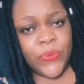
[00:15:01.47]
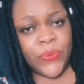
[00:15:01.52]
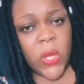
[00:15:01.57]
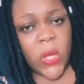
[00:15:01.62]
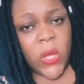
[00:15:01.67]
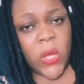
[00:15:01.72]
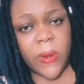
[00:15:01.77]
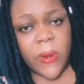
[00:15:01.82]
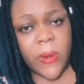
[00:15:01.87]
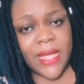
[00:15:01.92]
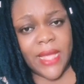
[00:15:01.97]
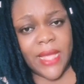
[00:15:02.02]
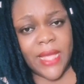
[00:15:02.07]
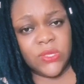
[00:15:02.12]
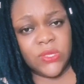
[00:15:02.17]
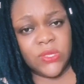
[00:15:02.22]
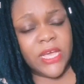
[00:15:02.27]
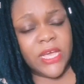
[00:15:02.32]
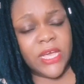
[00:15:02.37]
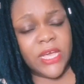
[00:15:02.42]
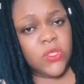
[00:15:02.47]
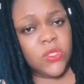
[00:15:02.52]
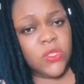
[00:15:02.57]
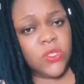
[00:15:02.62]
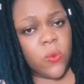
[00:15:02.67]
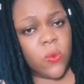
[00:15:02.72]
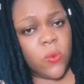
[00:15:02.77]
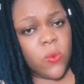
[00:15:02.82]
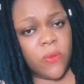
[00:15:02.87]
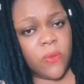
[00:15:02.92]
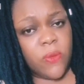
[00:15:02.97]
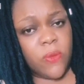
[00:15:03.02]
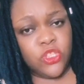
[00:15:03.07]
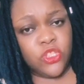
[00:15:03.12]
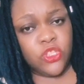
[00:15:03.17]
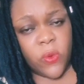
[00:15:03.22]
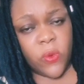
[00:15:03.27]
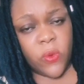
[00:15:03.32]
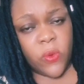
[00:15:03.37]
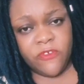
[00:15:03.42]
Alright, you can't use your normal
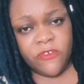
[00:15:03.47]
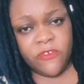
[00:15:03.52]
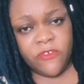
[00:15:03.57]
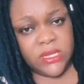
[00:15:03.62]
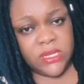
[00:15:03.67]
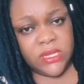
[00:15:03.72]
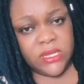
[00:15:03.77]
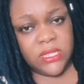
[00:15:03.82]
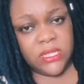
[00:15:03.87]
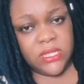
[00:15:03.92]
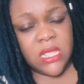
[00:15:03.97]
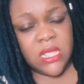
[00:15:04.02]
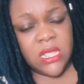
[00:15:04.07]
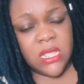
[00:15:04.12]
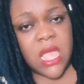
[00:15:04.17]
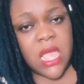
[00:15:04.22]
towel for this.